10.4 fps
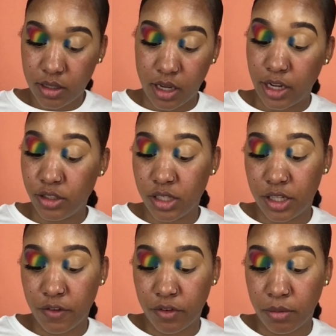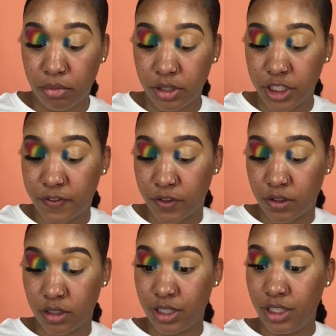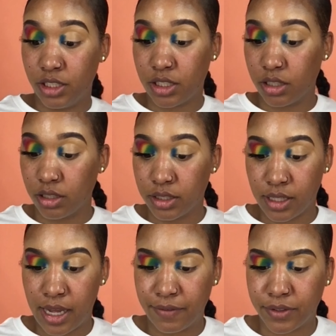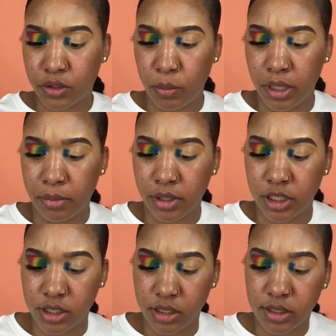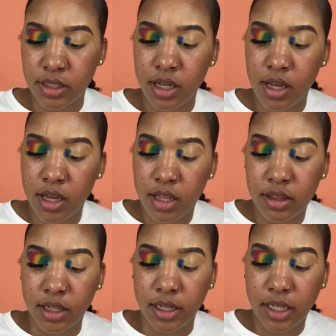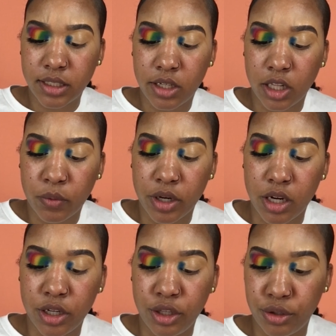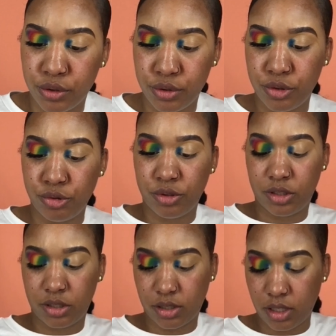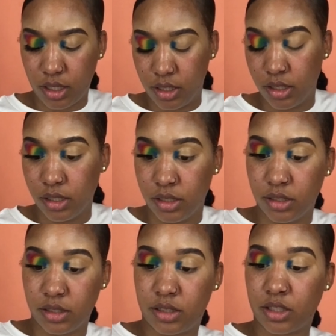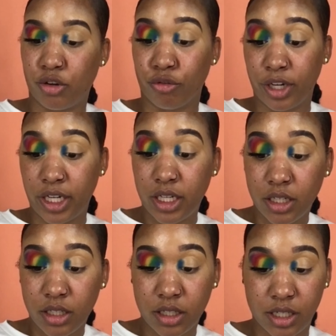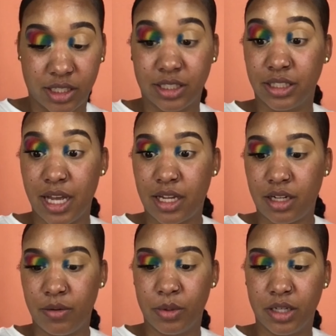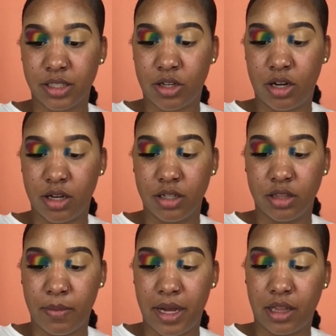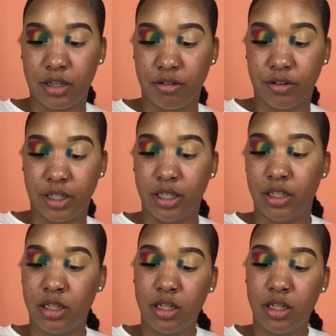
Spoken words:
And I use a different brush for each color because I have so many brushes. The next color we're going to use is green. It's exactly what it's called in the palette, green.